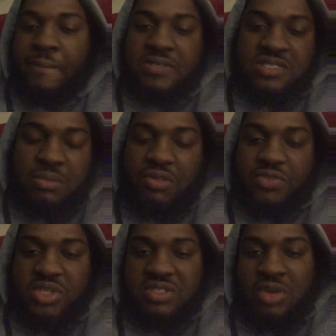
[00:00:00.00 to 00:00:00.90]
Some
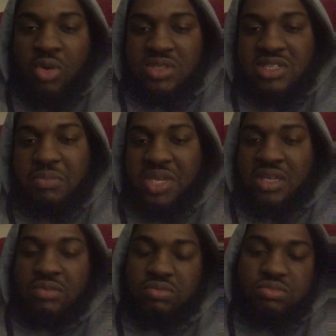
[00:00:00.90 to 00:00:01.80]
of the songs he
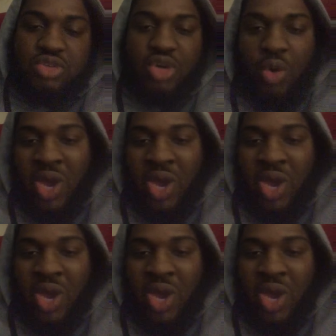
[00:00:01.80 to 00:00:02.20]
be, you know,